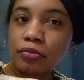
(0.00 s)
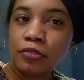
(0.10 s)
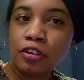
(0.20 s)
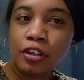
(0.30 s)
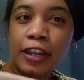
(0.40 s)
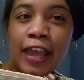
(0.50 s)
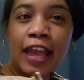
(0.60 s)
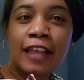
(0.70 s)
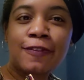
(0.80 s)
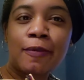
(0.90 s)
you know, they
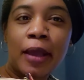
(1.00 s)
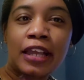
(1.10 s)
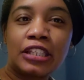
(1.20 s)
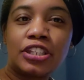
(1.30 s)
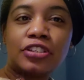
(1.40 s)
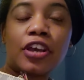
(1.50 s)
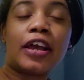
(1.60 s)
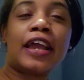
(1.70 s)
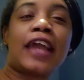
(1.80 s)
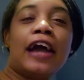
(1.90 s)
asked for my insurance card,
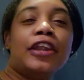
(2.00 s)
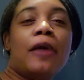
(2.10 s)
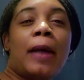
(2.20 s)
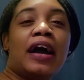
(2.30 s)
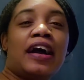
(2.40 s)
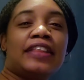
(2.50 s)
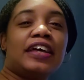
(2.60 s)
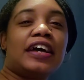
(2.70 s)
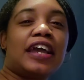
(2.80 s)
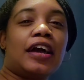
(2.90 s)
and y'all know my
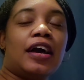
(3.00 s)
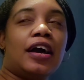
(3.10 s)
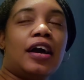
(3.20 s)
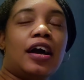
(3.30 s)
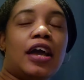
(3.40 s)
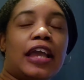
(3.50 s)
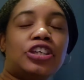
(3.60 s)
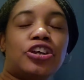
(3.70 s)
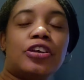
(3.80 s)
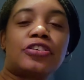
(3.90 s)
other uh,
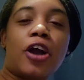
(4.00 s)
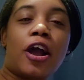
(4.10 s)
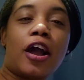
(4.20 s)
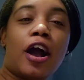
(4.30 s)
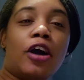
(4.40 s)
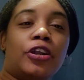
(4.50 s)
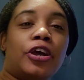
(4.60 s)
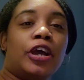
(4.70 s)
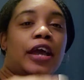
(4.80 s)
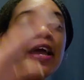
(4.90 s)
insurance card
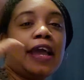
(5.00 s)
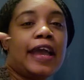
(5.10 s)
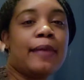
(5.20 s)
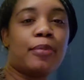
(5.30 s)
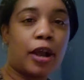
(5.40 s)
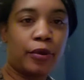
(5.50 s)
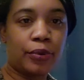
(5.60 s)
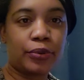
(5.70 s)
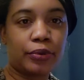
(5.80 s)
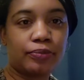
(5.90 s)
holder, it
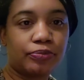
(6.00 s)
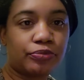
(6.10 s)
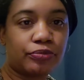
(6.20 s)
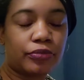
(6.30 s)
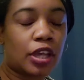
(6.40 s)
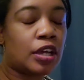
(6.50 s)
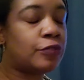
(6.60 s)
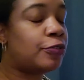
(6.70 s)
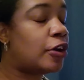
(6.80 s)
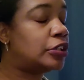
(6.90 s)
broke.
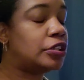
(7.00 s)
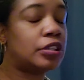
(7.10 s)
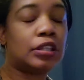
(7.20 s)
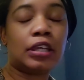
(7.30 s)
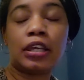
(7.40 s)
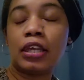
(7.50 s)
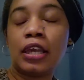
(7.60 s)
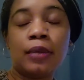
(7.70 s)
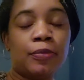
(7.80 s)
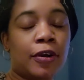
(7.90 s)
Unfortunately,
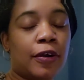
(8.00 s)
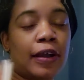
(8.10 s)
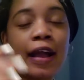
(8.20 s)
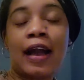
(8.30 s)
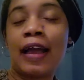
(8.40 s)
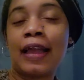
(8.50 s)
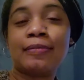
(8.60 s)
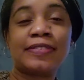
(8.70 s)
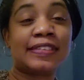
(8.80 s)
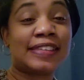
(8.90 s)
it broke. I
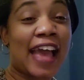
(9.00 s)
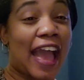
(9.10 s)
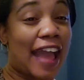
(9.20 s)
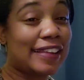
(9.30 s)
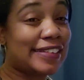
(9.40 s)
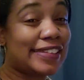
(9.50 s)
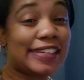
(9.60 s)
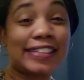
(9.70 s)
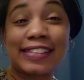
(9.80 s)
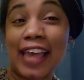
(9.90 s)
am saddened
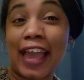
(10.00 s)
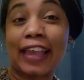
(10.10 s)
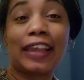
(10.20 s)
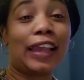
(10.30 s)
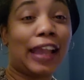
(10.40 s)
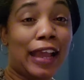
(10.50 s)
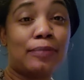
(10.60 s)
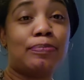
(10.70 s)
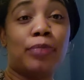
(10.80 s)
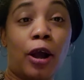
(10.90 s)
to say
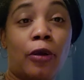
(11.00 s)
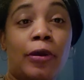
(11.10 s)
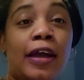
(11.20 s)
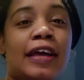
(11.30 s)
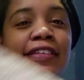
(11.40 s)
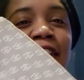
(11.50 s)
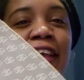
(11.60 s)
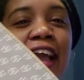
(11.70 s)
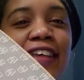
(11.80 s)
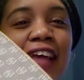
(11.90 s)
it broke. So
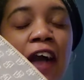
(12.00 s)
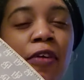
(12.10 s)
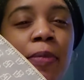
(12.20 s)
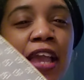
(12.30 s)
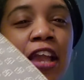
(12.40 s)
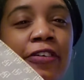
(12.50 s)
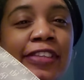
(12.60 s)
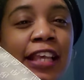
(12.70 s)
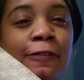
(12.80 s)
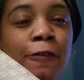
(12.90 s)
yes, I will be using
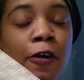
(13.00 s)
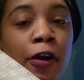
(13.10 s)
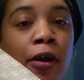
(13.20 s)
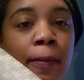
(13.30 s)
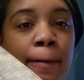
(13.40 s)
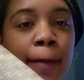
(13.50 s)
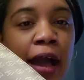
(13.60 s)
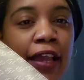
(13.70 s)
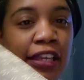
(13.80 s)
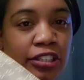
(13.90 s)
this for
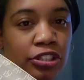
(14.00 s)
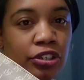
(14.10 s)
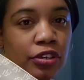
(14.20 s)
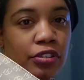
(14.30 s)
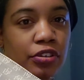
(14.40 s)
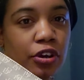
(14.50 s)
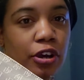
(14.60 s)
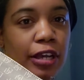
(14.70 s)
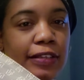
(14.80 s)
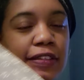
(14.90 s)
my insurance
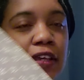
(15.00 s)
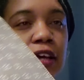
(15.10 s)
cards.